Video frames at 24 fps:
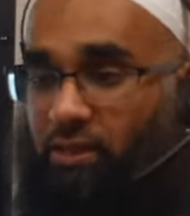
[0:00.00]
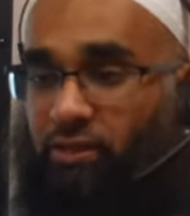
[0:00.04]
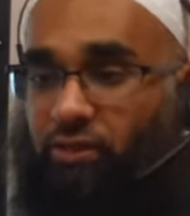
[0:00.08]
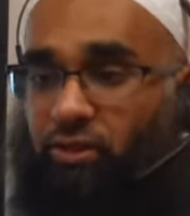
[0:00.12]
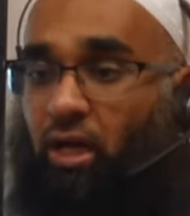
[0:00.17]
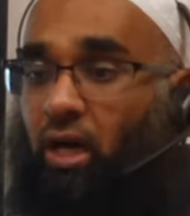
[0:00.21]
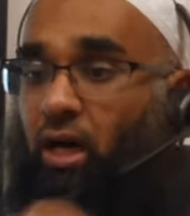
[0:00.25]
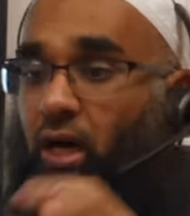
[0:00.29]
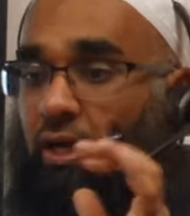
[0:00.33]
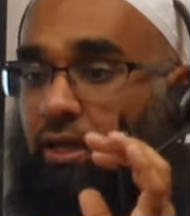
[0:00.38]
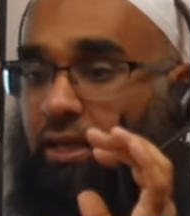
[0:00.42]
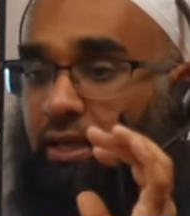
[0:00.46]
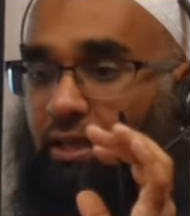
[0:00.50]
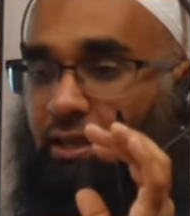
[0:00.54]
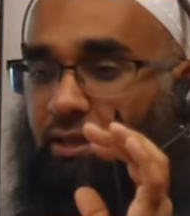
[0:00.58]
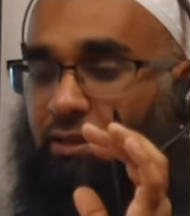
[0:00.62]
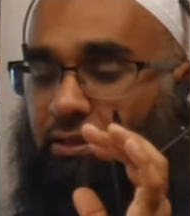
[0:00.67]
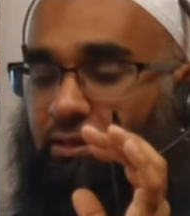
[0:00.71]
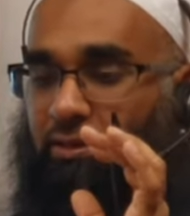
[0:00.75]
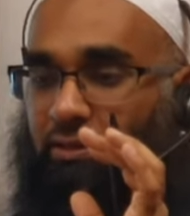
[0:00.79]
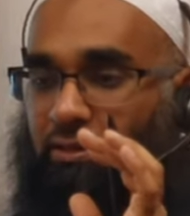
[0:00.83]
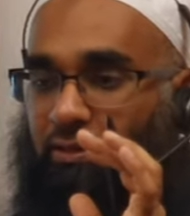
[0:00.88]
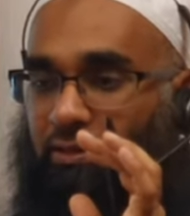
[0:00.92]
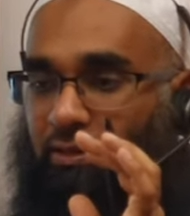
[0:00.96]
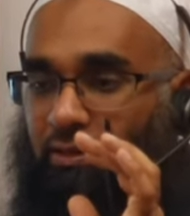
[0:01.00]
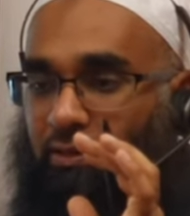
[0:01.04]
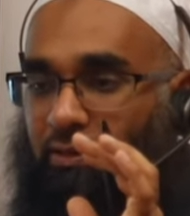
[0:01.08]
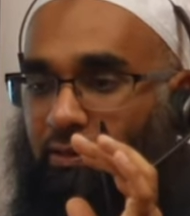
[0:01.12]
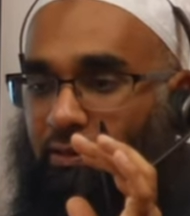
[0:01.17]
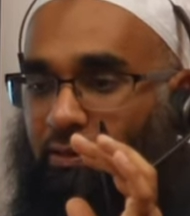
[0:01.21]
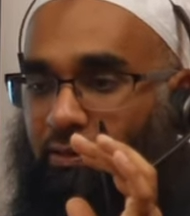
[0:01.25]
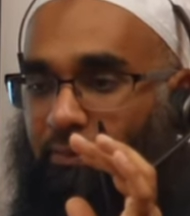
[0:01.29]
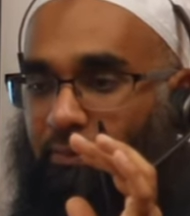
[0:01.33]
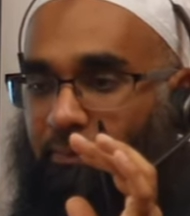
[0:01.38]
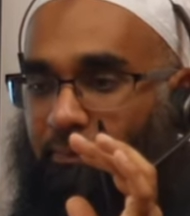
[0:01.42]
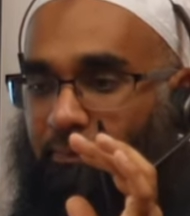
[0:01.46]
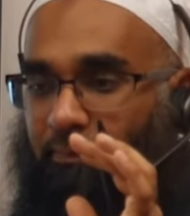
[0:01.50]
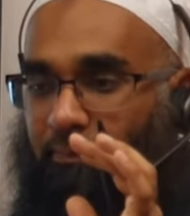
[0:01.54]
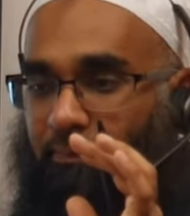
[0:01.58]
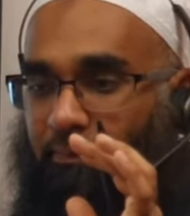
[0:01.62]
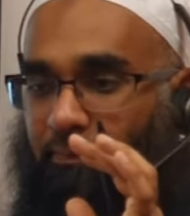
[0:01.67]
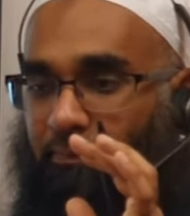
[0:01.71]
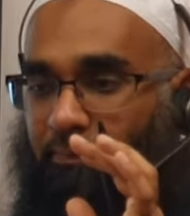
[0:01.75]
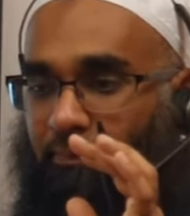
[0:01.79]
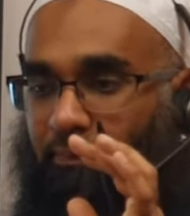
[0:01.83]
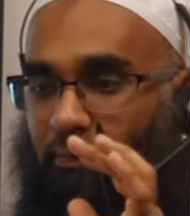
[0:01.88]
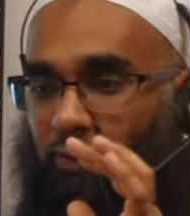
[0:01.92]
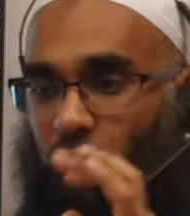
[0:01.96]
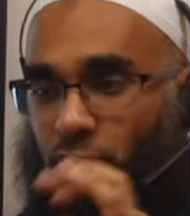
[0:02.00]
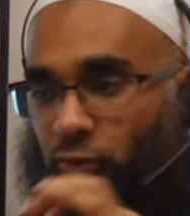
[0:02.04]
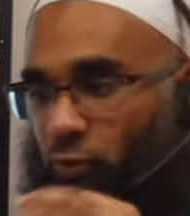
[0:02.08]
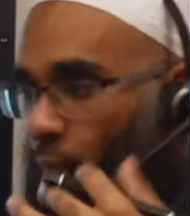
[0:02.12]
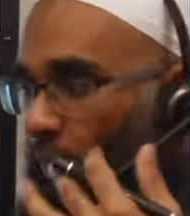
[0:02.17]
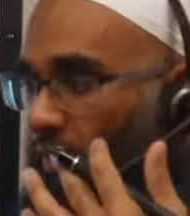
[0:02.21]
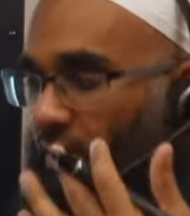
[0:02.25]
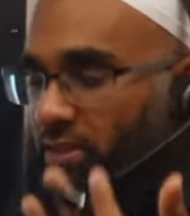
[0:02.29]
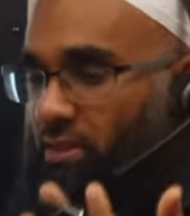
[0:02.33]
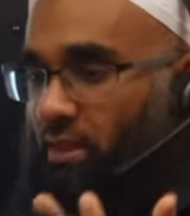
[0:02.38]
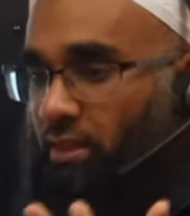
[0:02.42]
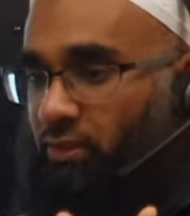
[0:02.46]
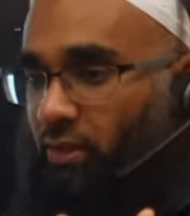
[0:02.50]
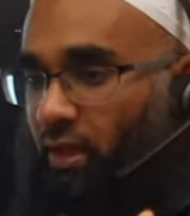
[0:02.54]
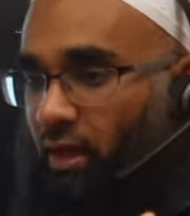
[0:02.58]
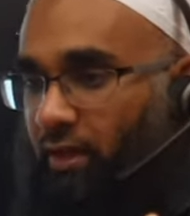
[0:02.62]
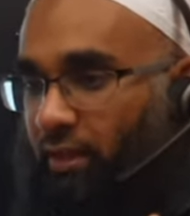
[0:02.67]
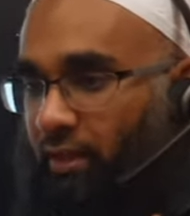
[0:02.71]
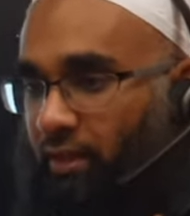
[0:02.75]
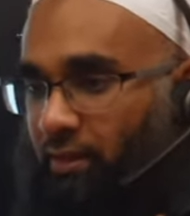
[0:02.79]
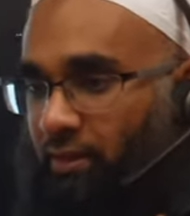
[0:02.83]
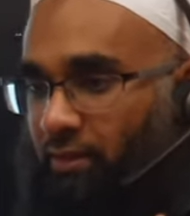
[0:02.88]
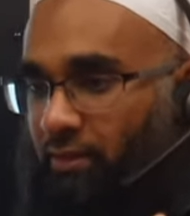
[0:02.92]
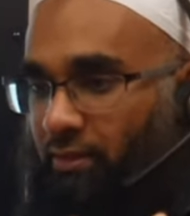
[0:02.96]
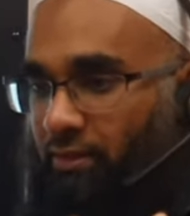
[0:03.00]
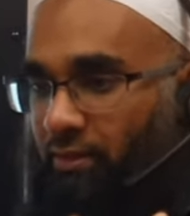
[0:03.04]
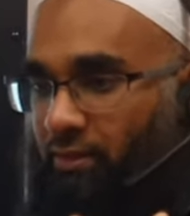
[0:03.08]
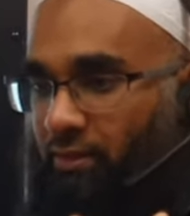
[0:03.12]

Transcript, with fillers: tariq? So what is a tariq?